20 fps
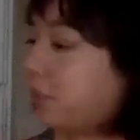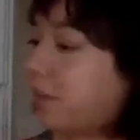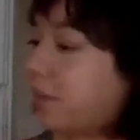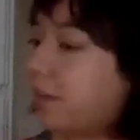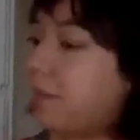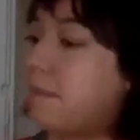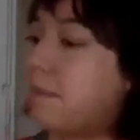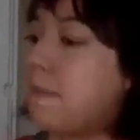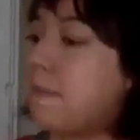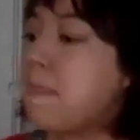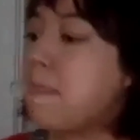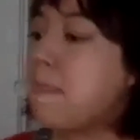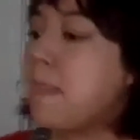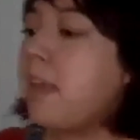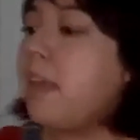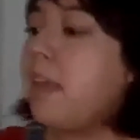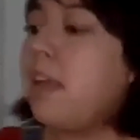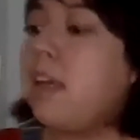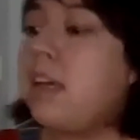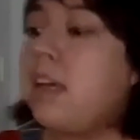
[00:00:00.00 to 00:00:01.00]
which are fun.
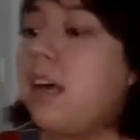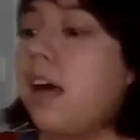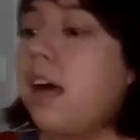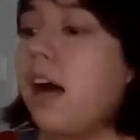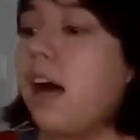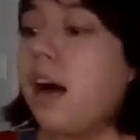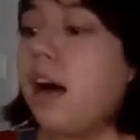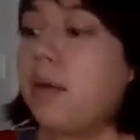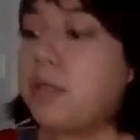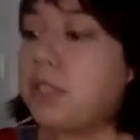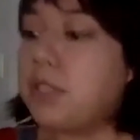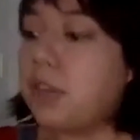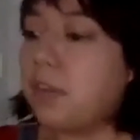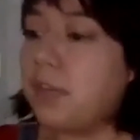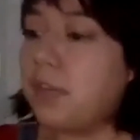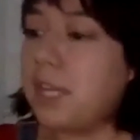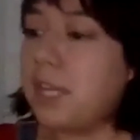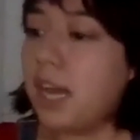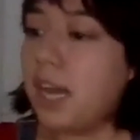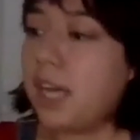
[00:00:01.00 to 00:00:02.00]
We'll start
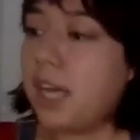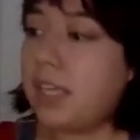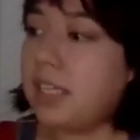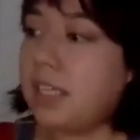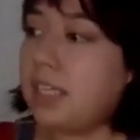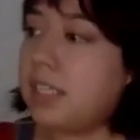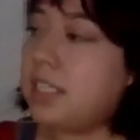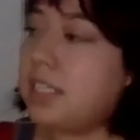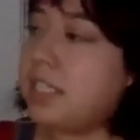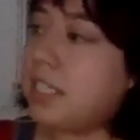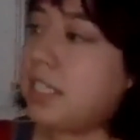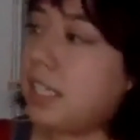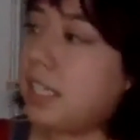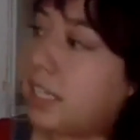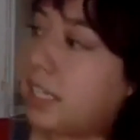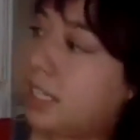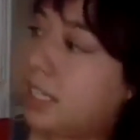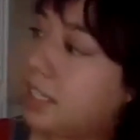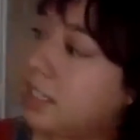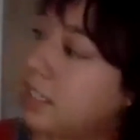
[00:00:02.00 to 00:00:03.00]
with the onion
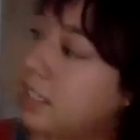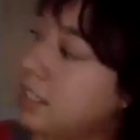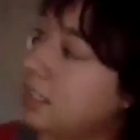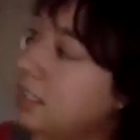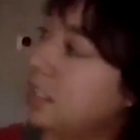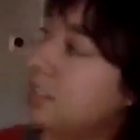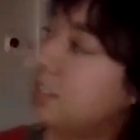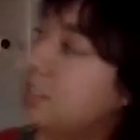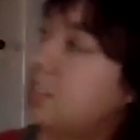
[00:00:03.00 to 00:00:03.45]
skins.